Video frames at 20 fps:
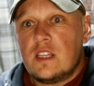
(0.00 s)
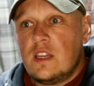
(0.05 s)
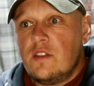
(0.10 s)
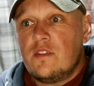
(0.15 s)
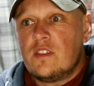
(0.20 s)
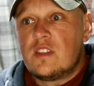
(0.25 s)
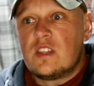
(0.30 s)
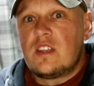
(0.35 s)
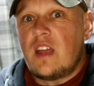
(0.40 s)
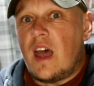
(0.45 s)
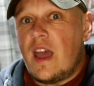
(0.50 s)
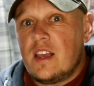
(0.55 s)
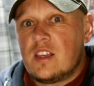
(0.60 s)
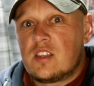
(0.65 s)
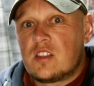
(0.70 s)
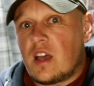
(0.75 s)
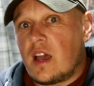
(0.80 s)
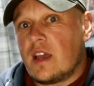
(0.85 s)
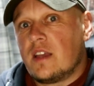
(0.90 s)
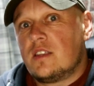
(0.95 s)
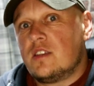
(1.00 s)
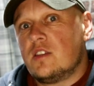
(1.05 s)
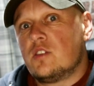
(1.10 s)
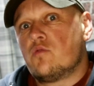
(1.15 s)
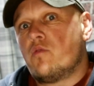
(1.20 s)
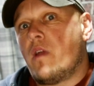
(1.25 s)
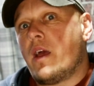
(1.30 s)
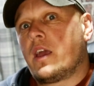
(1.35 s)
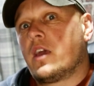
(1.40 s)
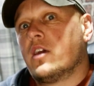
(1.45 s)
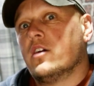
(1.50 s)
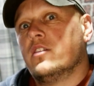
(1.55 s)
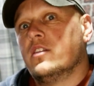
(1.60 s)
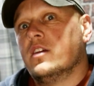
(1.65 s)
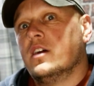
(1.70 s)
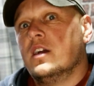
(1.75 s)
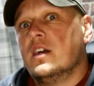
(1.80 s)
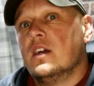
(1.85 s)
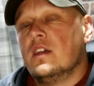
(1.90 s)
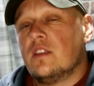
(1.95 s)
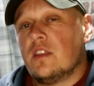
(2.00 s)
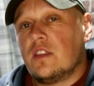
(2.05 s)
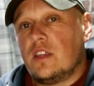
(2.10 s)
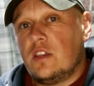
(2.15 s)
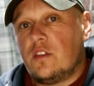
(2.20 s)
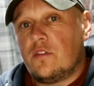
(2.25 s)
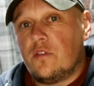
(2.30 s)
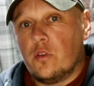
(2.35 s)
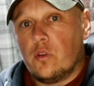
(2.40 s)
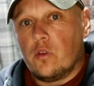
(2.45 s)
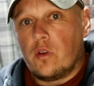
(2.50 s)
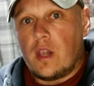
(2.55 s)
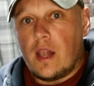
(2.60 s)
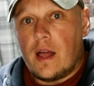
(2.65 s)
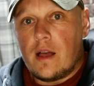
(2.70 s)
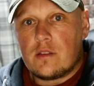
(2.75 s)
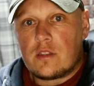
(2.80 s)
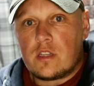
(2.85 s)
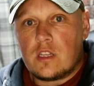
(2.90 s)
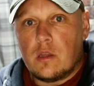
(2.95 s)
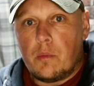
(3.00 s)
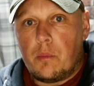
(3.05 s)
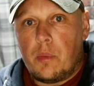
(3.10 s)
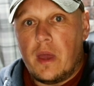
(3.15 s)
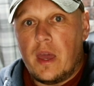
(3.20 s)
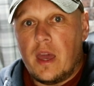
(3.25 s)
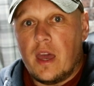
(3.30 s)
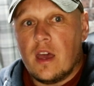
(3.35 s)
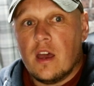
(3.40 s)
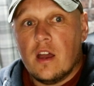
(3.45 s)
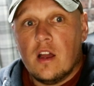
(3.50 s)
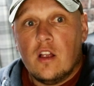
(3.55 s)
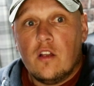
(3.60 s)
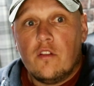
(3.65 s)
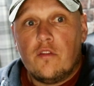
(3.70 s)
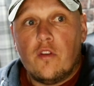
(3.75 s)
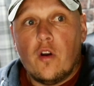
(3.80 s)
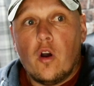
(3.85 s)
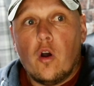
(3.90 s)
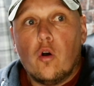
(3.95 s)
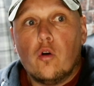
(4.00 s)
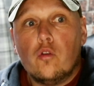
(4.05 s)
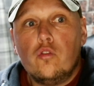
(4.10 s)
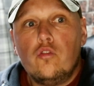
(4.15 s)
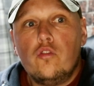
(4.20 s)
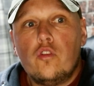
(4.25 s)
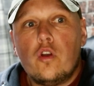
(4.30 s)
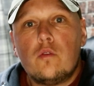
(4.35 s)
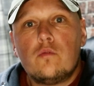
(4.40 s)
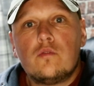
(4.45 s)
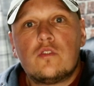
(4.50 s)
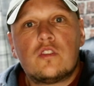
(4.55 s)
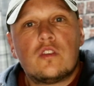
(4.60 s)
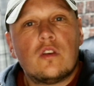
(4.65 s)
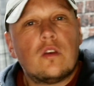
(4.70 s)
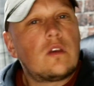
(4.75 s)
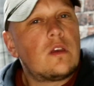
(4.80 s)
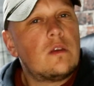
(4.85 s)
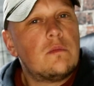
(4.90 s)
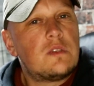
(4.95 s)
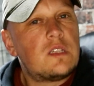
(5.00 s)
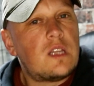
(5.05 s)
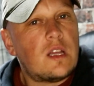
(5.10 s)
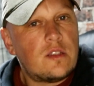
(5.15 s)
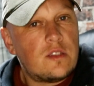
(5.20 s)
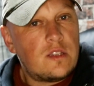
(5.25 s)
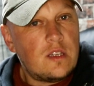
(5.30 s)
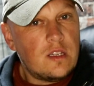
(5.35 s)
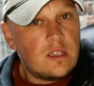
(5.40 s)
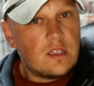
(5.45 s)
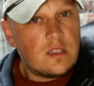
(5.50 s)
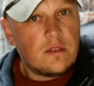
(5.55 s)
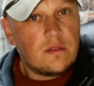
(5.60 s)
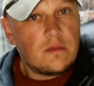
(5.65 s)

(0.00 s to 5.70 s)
Even today scientists reckon that these funnel clouds can appear for unknown circumstances.